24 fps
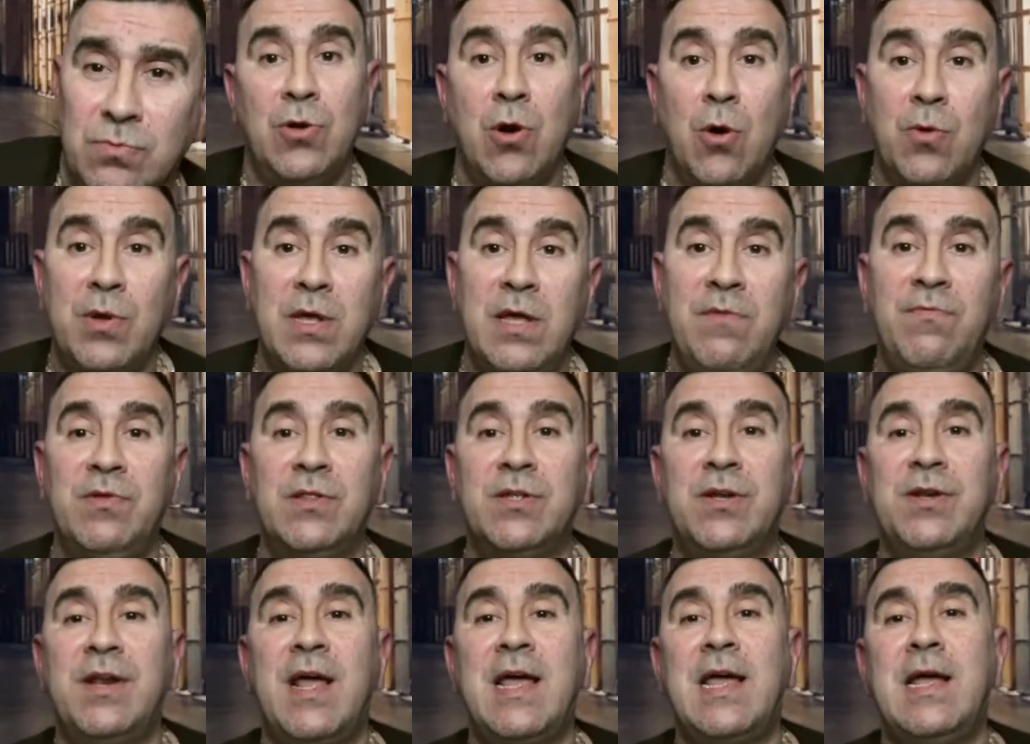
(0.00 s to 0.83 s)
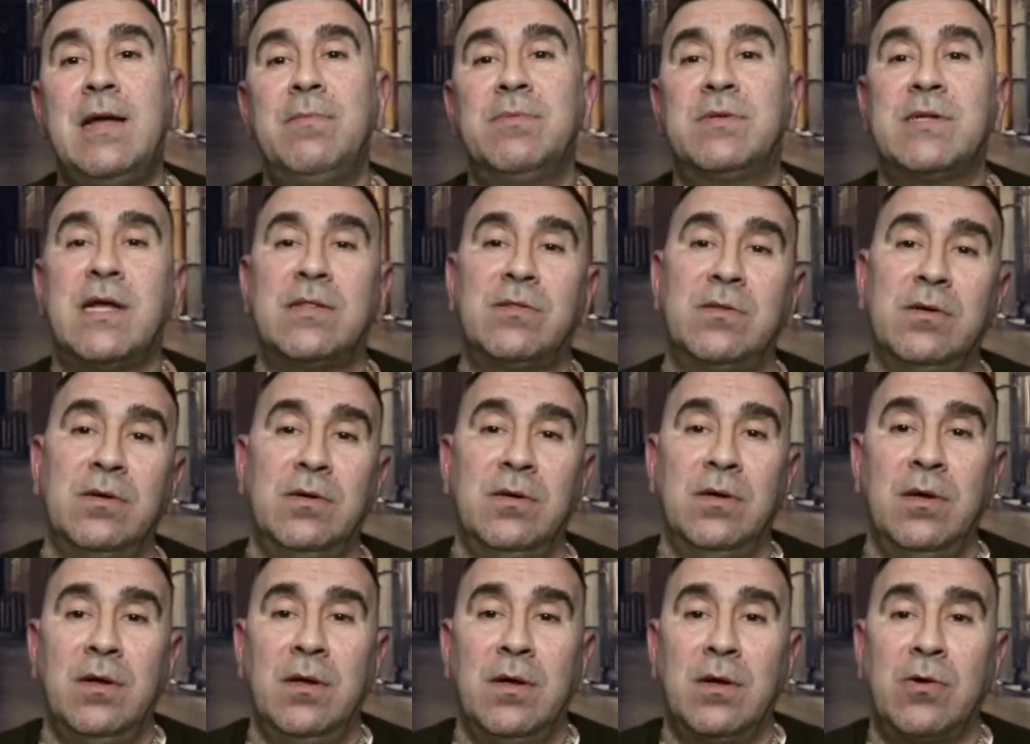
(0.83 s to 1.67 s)
You know, even the names that
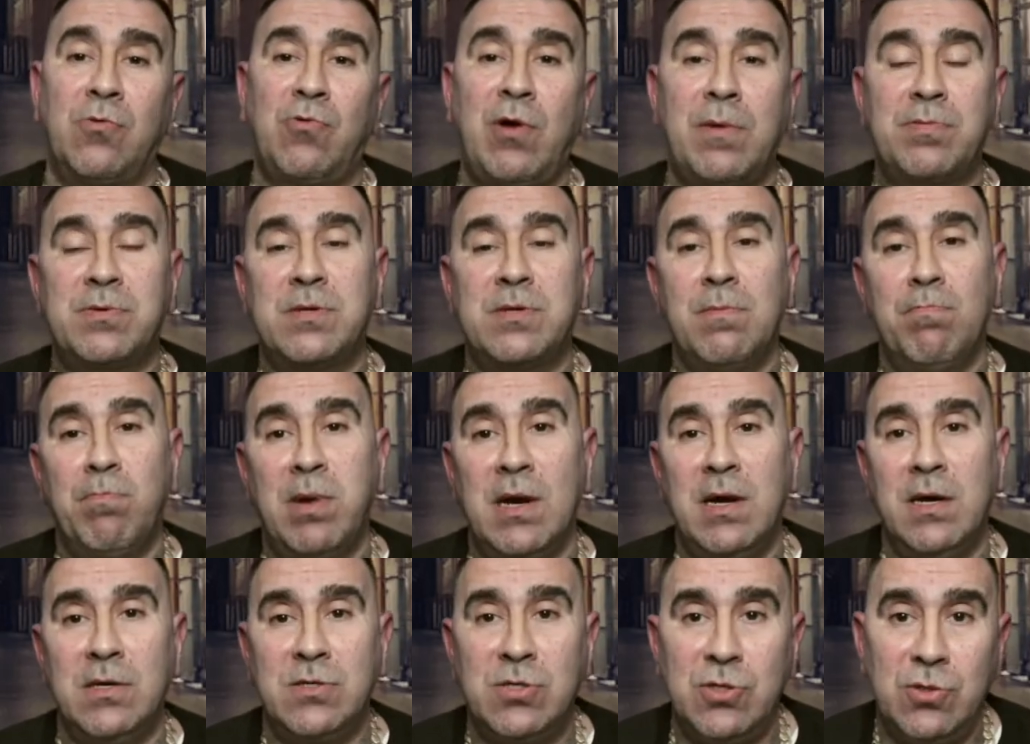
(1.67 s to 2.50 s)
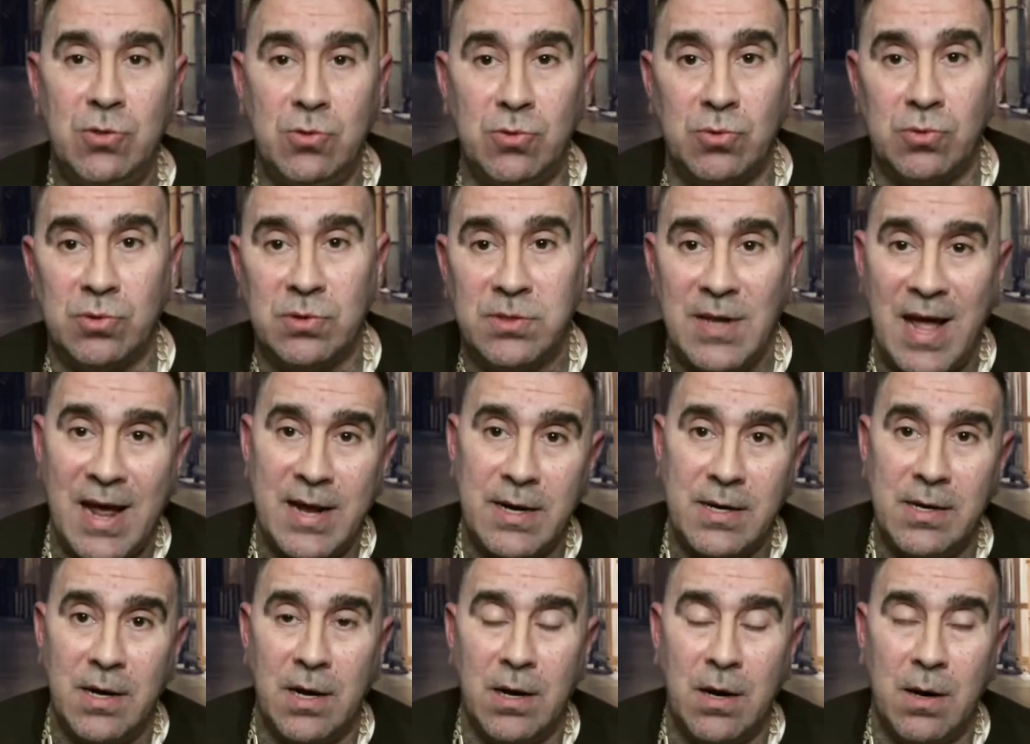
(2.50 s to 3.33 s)
the Crips and Bloods use.
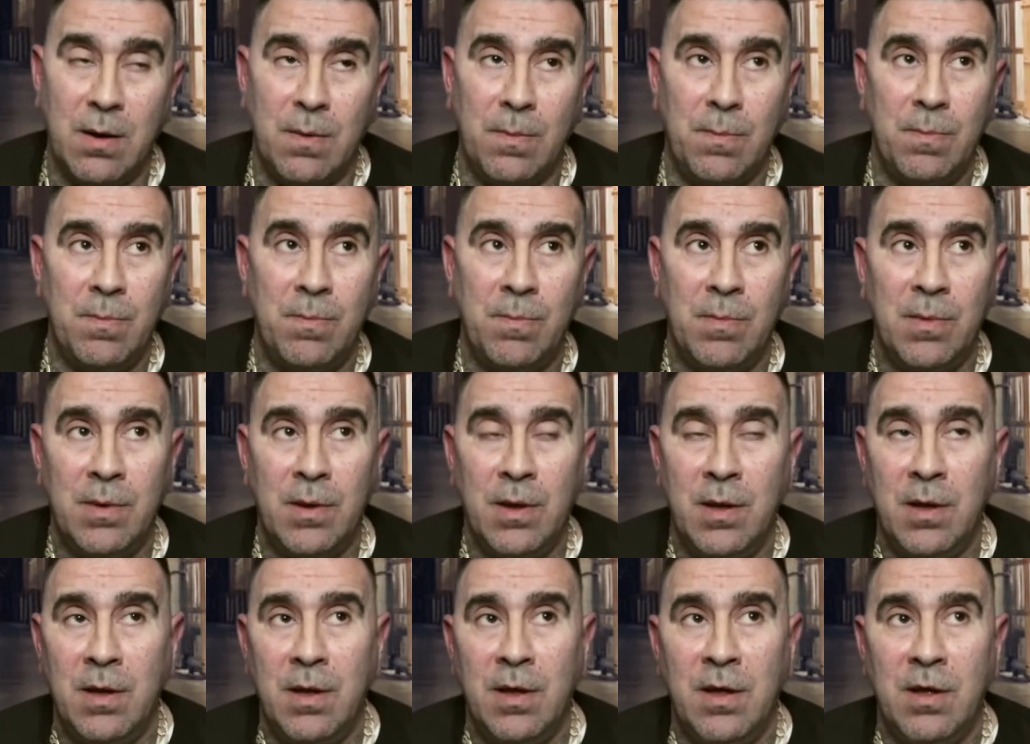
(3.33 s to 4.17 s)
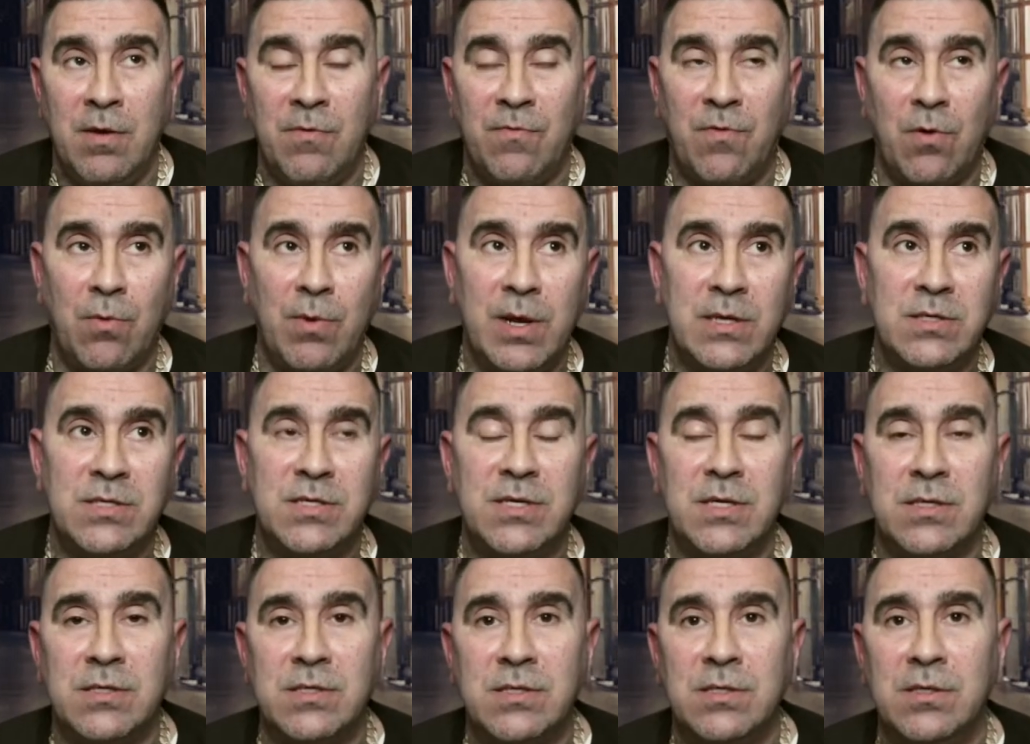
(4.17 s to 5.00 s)
Like, for
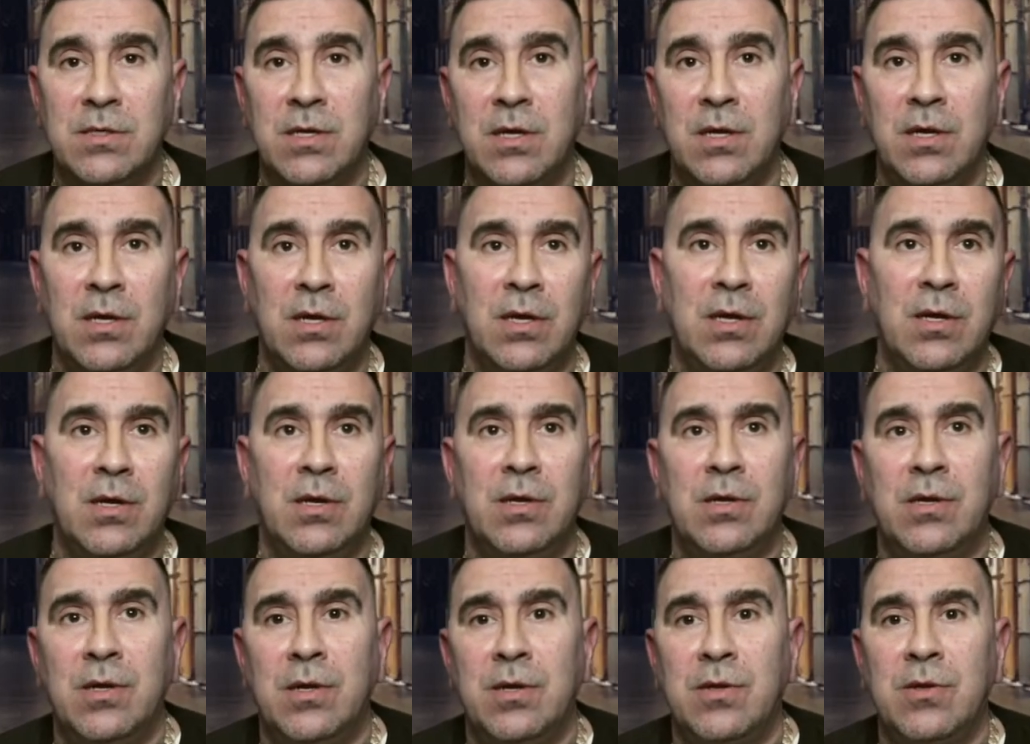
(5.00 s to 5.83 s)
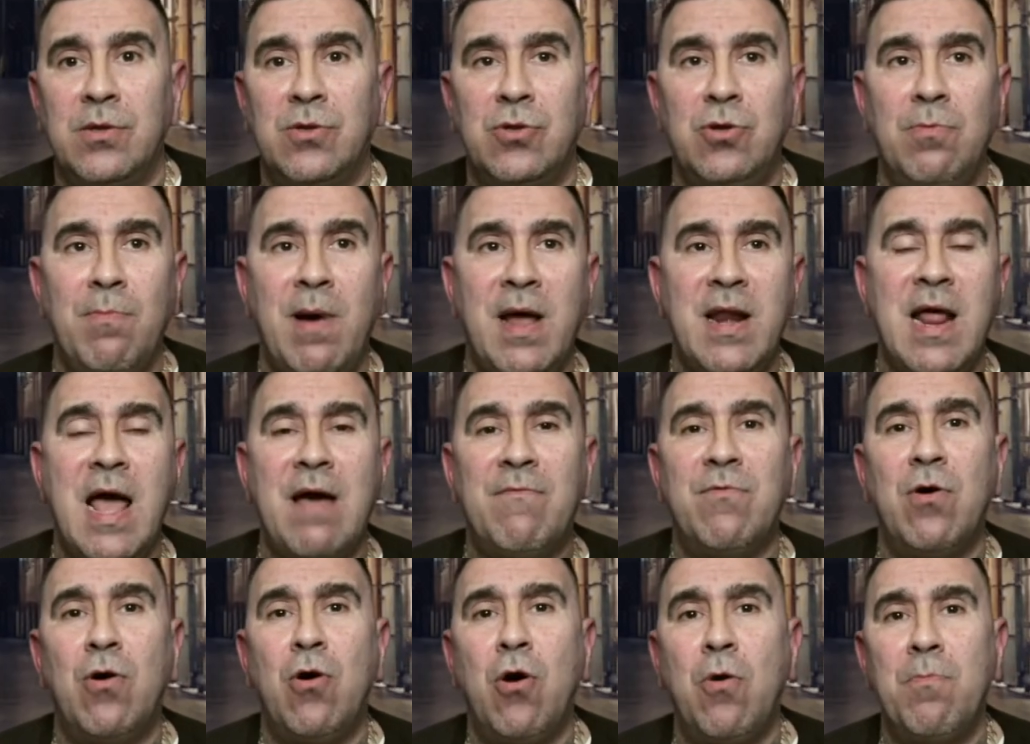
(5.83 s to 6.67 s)
instance, you might
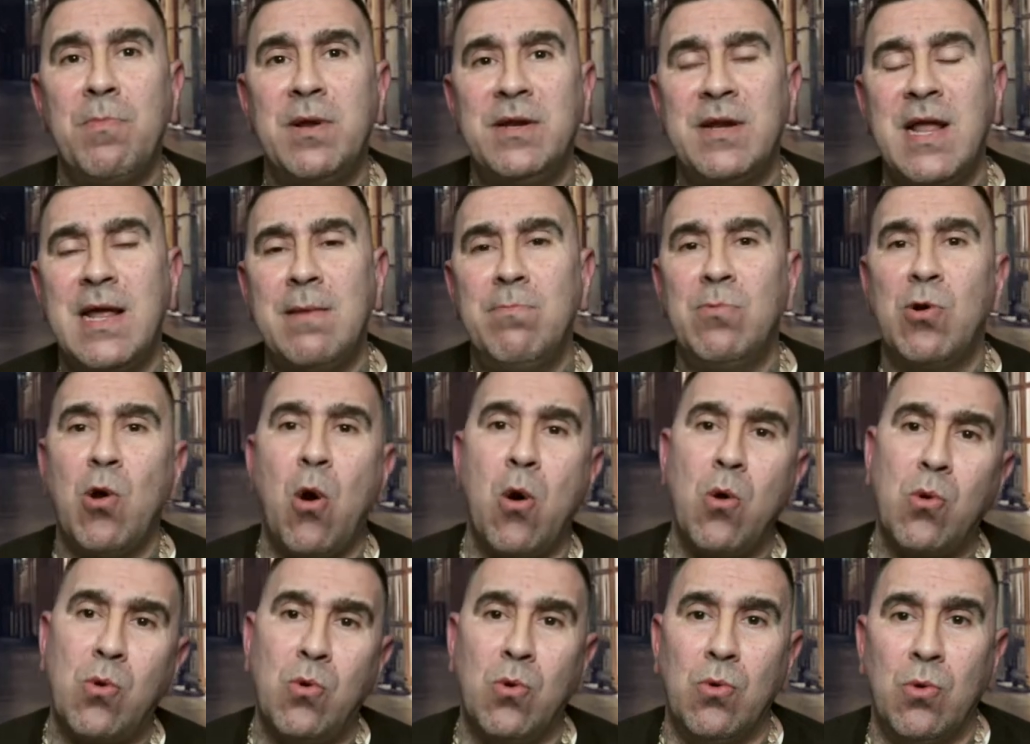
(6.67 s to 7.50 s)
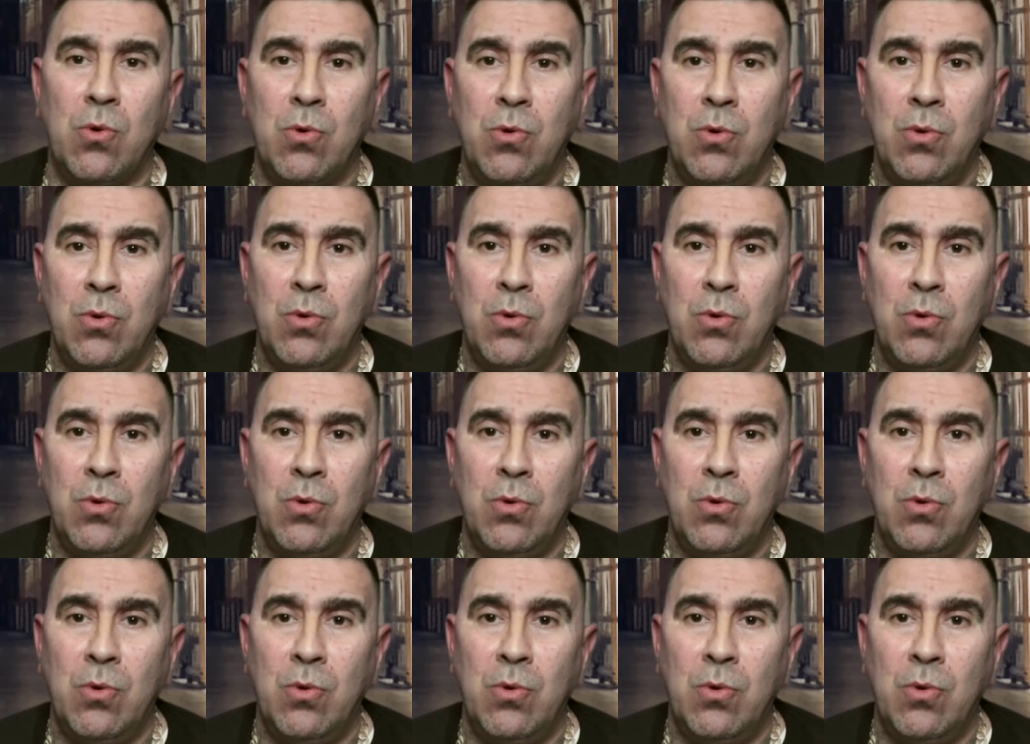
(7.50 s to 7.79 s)
have a homie named Loco.